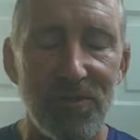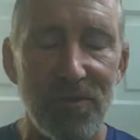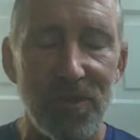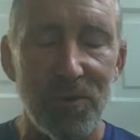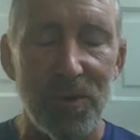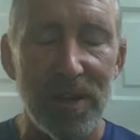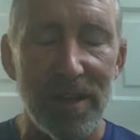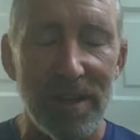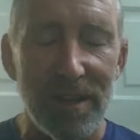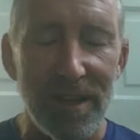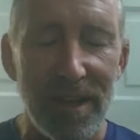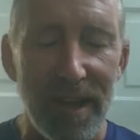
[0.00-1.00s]
that we
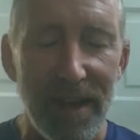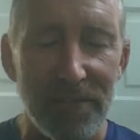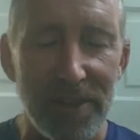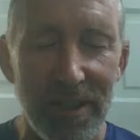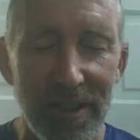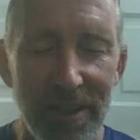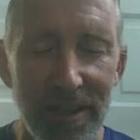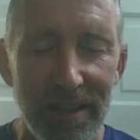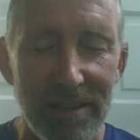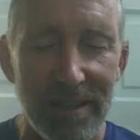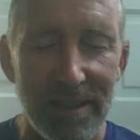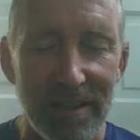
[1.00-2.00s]
have to
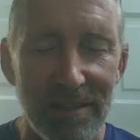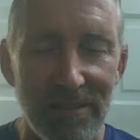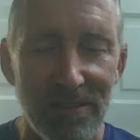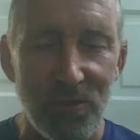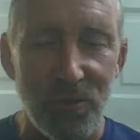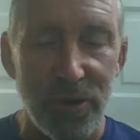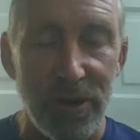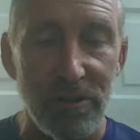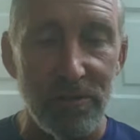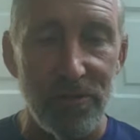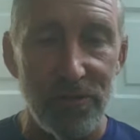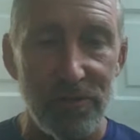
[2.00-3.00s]
eat
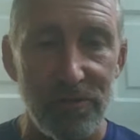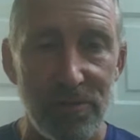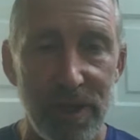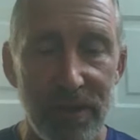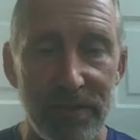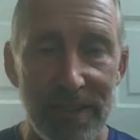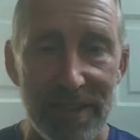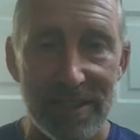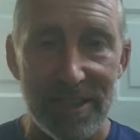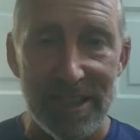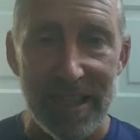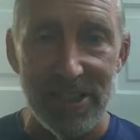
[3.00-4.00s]
real food. We have to eat
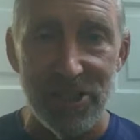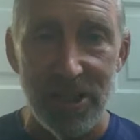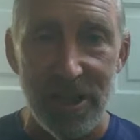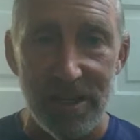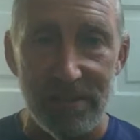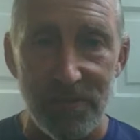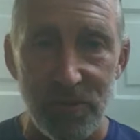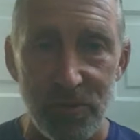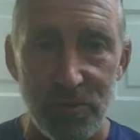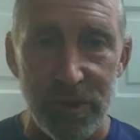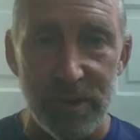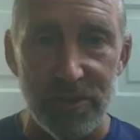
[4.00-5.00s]
satiating
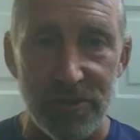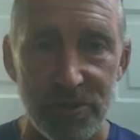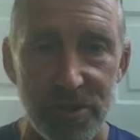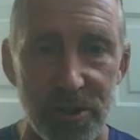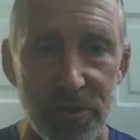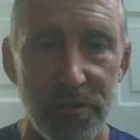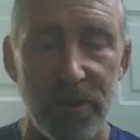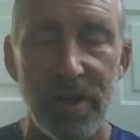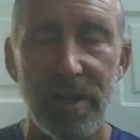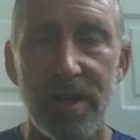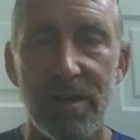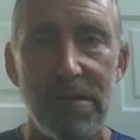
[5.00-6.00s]
food. We deserve
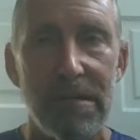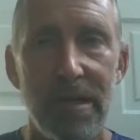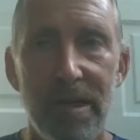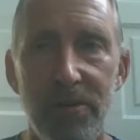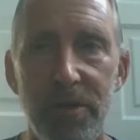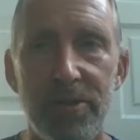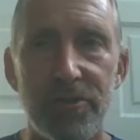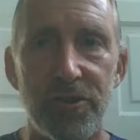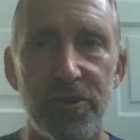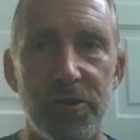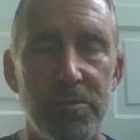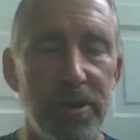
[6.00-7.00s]

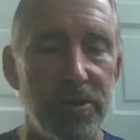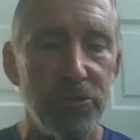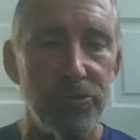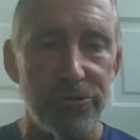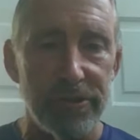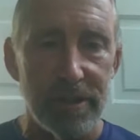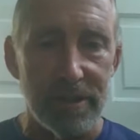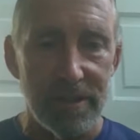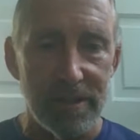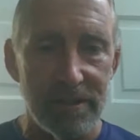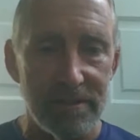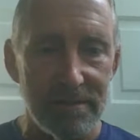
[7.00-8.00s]
to be nutrient
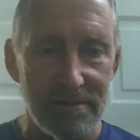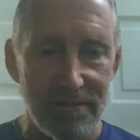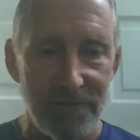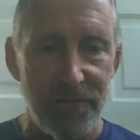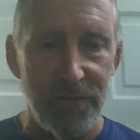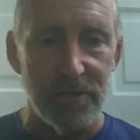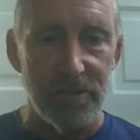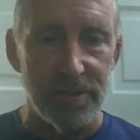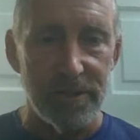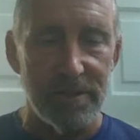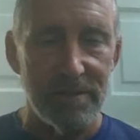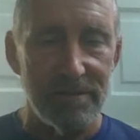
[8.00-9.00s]

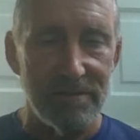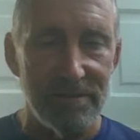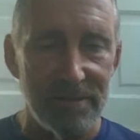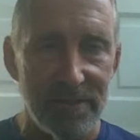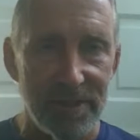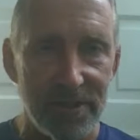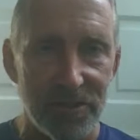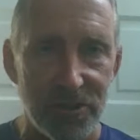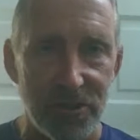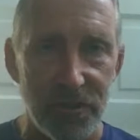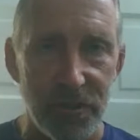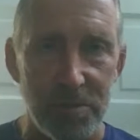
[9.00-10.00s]
filled. We
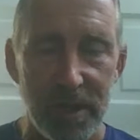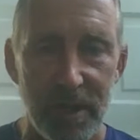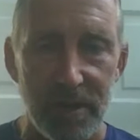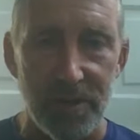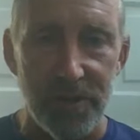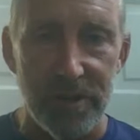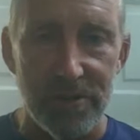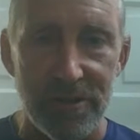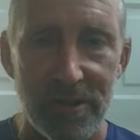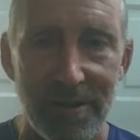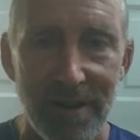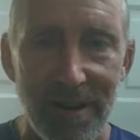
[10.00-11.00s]
deserve to be healthy. It's
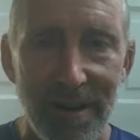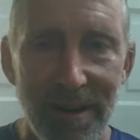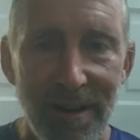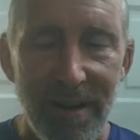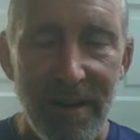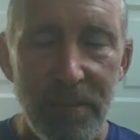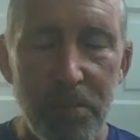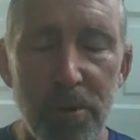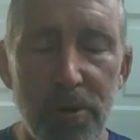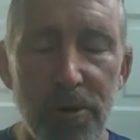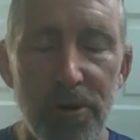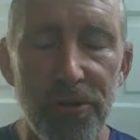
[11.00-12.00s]
our
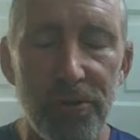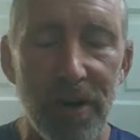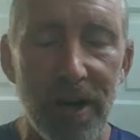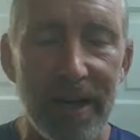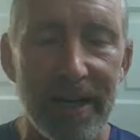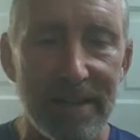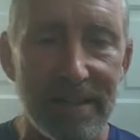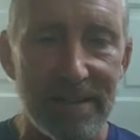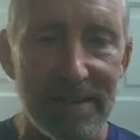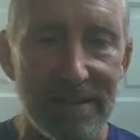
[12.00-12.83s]
birthright